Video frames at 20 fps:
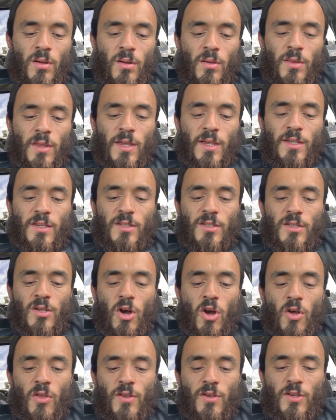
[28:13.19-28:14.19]
This,
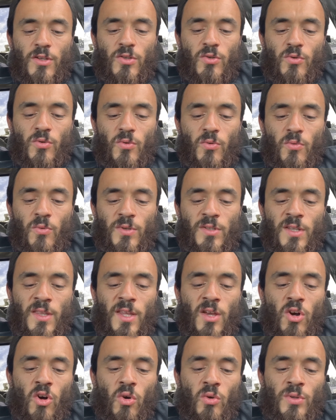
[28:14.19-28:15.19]
all this, was in
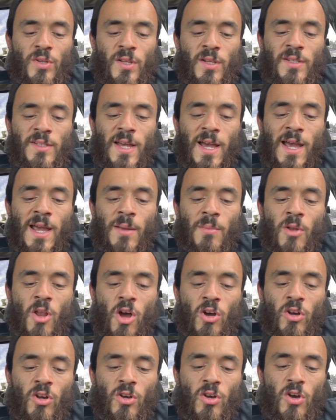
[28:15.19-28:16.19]
the olden time
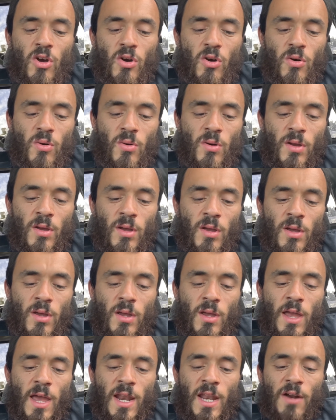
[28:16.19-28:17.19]
long ago,
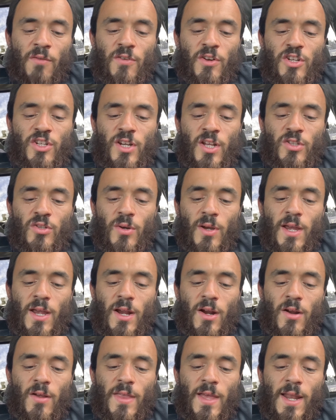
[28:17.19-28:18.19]
and every gentle
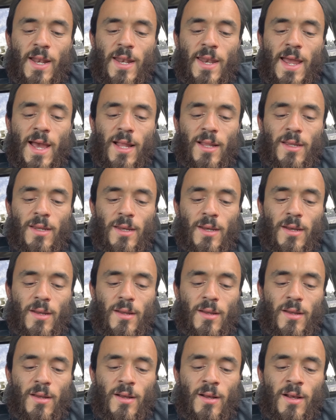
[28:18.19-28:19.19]
air that dallied
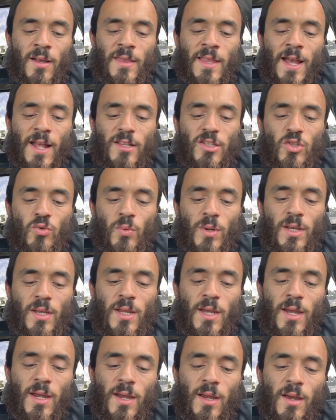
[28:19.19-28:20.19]
in that sweet
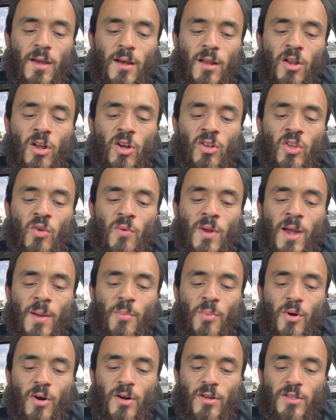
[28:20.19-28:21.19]
day along the
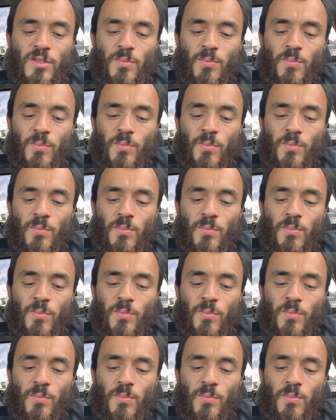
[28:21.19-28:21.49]
ramparts,